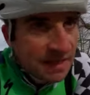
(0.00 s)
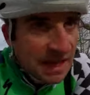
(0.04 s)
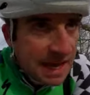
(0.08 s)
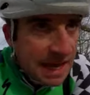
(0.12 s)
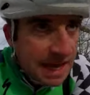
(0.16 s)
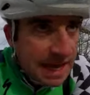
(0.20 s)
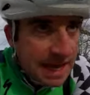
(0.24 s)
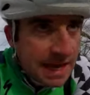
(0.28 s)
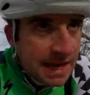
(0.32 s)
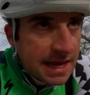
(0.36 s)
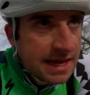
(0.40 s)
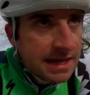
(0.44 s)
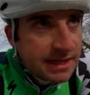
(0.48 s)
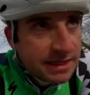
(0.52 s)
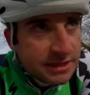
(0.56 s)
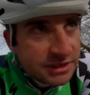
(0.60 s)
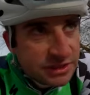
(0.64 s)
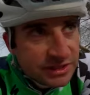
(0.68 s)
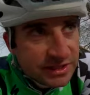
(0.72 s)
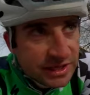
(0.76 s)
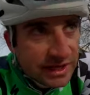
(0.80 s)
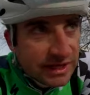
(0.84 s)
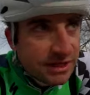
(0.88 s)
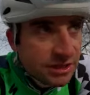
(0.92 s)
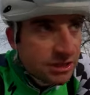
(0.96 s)
And it
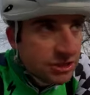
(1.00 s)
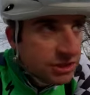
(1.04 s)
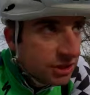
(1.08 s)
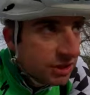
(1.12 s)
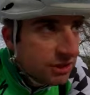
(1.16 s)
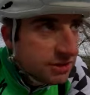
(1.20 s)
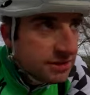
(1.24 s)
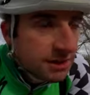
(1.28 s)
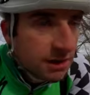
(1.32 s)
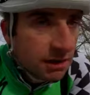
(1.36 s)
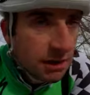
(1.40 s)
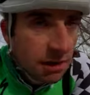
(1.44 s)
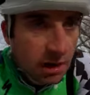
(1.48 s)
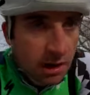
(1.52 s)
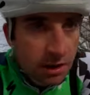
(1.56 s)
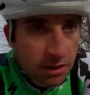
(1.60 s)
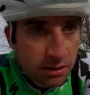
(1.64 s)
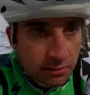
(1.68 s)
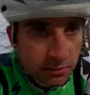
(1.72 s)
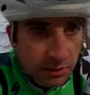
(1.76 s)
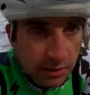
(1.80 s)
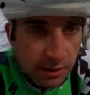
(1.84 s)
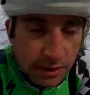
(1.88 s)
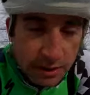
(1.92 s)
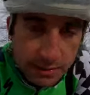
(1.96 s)
just kind of shows the hard
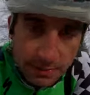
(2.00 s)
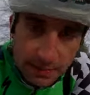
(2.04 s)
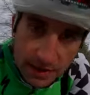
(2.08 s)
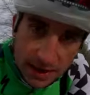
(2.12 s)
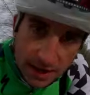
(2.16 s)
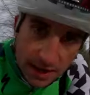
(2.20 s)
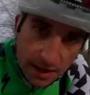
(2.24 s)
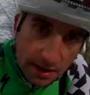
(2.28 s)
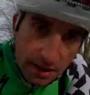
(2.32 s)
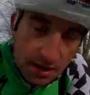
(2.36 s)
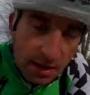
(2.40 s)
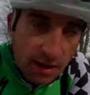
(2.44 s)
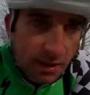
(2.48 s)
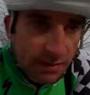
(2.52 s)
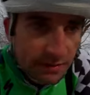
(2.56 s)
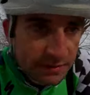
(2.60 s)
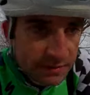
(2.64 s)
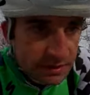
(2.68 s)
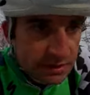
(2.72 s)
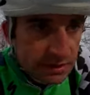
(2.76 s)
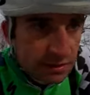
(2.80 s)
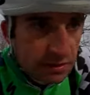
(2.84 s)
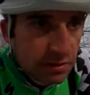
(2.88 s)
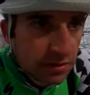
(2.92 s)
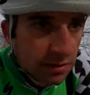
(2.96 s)
work paying off.
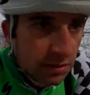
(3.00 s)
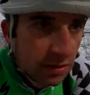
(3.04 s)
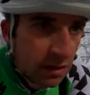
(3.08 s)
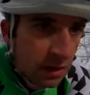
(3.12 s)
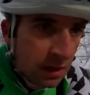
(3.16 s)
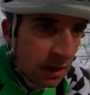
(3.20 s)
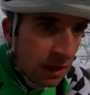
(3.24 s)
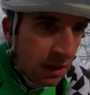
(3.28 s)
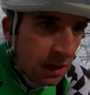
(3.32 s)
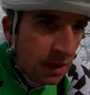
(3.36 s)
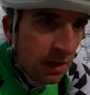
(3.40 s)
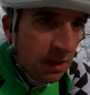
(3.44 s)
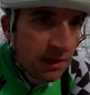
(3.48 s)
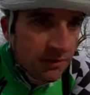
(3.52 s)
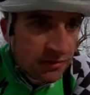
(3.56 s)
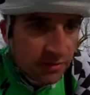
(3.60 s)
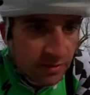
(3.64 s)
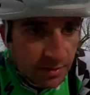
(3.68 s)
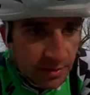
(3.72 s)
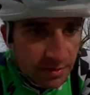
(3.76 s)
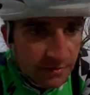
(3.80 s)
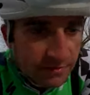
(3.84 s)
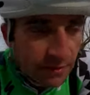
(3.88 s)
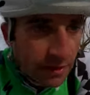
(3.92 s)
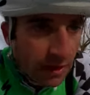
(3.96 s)
So if you've
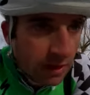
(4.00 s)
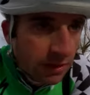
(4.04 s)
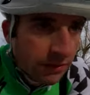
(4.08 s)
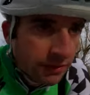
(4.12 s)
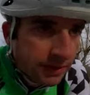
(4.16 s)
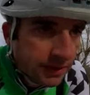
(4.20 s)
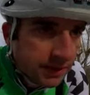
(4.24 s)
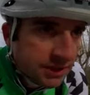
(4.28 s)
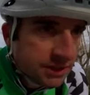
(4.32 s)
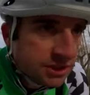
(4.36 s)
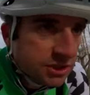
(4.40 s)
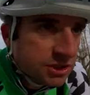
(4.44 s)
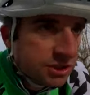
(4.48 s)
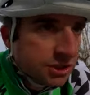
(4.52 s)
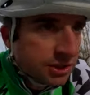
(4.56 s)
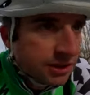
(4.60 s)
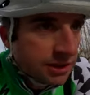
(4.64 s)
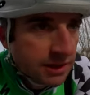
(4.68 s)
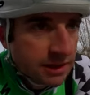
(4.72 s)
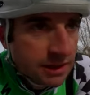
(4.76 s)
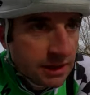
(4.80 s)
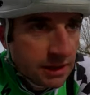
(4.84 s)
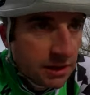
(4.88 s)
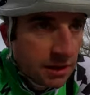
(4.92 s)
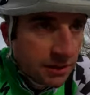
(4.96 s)
been following this
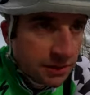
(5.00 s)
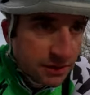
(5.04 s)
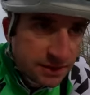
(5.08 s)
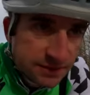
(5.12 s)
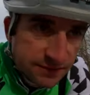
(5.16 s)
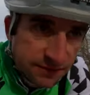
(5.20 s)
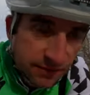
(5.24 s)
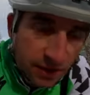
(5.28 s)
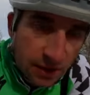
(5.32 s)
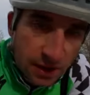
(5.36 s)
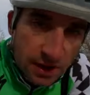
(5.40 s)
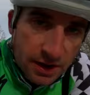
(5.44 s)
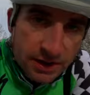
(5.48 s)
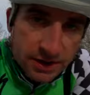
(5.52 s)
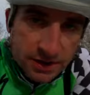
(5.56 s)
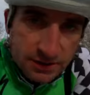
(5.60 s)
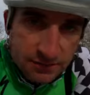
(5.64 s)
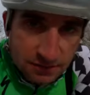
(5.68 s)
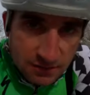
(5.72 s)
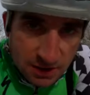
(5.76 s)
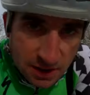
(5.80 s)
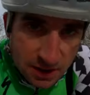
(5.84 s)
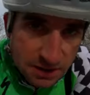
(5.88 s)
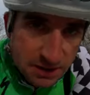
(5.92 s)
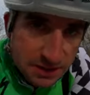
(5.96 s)
journey on this vlog, you've
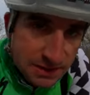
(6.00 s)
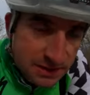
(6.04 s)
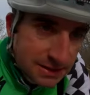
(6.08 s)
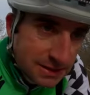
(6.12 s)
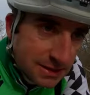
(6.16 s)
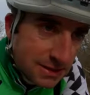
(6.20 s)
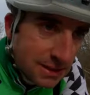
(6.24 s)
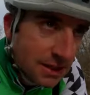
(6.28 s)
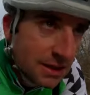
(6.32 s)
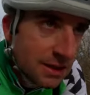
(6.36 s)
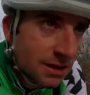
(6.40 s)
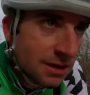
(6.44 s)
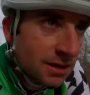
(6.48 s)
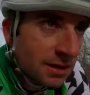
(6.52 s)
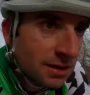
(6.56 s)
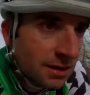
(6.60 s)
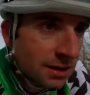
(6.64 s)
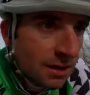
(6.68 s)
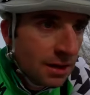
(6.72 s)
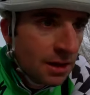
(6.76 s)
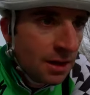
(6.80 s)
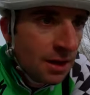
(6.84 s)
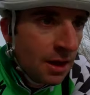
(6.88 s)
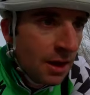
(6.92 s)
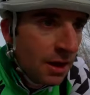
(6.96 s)
noticed,
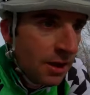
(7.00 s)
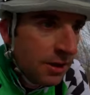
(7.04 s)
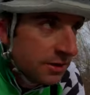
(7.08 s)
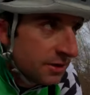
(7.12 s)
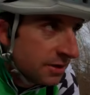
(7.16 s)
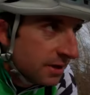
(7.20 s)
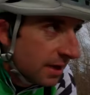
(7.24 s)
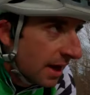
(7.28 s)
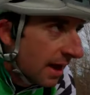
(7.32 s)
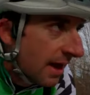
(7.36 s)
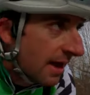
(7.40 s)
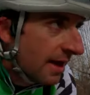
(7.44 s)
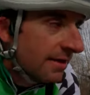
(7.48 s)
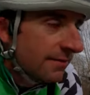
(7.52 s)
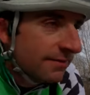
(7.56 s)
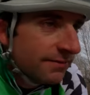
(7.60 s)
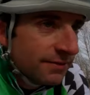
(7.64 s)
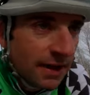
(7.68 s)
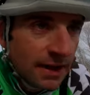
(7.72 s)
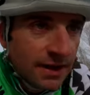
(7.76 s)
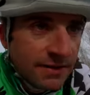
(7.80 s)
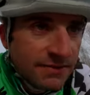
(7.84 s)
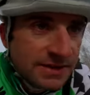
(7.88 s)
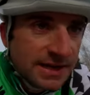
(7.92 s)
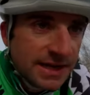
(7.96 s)
dude, I
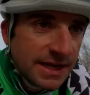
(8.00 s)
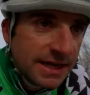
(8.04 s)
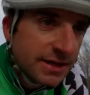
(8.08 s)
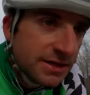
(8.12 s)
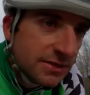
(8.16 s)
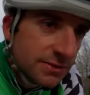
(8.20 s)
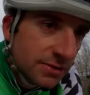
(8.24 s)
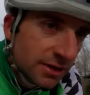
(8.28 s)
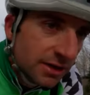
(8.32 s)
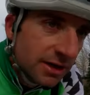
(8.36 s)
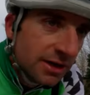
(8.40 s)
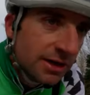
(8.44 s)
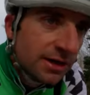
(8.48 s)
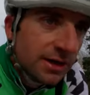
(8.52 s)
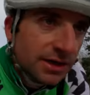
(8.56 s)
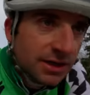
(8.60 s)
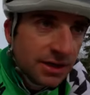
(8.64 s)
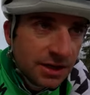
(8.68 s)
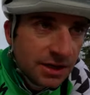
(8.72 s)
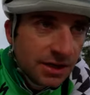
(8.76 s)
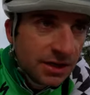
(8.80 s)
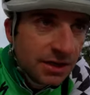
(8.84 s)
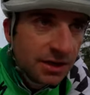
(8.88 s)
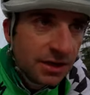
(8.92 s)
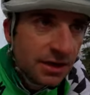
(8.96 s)
have days where
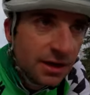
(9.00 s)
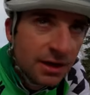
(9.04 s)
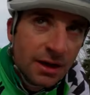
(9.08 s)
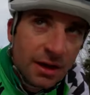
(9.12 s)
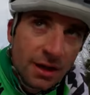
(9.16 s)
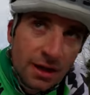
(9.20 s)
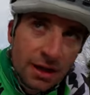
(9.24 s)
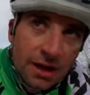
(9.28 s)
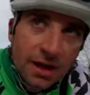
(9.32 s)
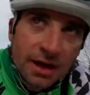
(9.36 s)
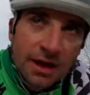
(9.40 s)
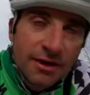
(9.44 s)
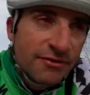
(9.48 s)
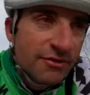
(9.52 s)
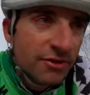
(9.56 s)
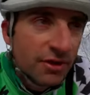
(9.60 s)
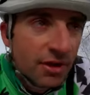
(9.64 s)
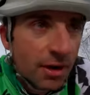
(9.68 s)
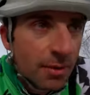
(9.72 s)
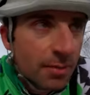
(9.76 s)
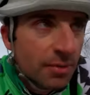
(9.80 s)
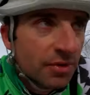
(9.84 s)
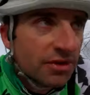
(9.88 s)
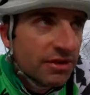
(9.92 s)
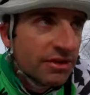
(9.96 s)
I feel
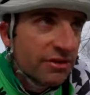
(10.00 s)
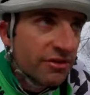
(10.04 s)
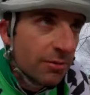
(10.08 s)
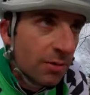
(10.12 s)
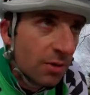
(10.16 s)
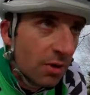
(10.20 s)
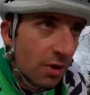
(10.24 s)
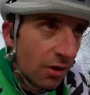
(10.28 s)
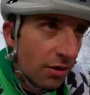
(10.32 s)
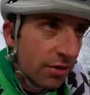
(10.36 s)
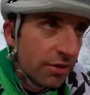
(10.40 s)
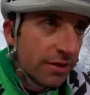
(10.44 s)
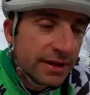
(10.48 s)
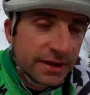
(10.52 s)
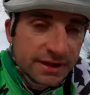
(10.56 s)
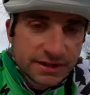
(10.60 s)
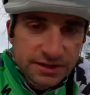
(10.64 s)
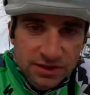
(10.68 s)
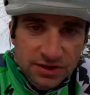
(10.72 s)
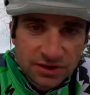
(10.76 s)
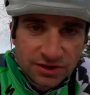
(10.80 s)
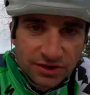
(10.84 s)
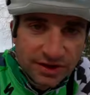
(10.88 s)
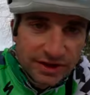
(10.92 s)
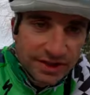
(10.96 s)
unbelievable. Things
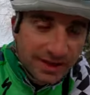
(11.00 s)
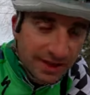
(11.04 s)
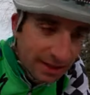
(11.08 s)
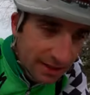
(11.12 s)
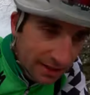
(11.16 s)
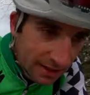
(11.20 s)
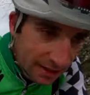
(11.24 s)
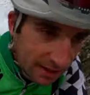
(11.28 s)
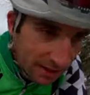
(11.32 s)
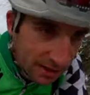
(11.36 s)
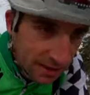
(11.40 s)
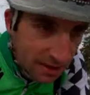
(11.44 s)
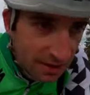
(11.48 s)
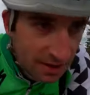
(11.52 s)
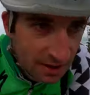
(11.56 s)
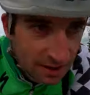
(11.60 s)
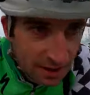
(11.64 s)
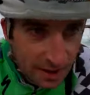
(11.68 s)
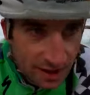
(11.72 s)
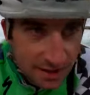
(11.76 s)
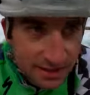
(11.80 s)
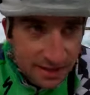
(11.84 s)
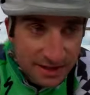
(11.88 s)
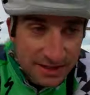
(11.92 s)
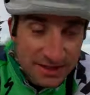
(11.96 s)
are clicking,
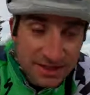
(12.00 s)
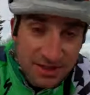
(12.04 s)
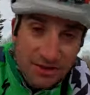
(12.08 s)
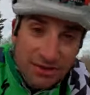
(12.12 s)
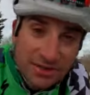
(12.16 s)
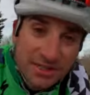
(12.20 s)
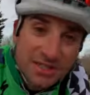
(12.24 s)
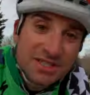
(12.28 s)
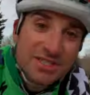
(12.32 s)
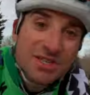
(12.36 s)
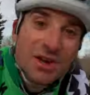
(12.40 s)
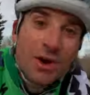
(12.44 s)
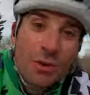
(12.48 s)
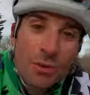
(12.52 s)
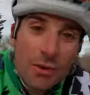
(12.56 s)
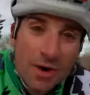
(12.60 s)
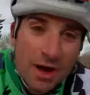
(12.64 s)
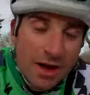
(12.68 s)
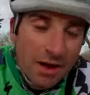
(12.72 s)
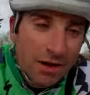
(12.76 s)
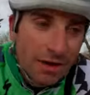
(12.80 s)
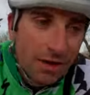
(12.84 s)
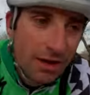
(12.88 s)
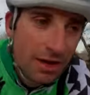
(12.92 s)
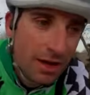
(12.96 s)
things are going so
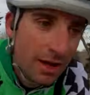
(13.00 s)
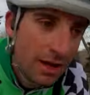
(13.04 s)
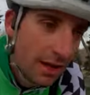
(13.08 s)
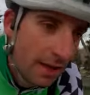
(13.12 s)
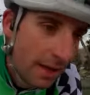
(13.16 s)
well.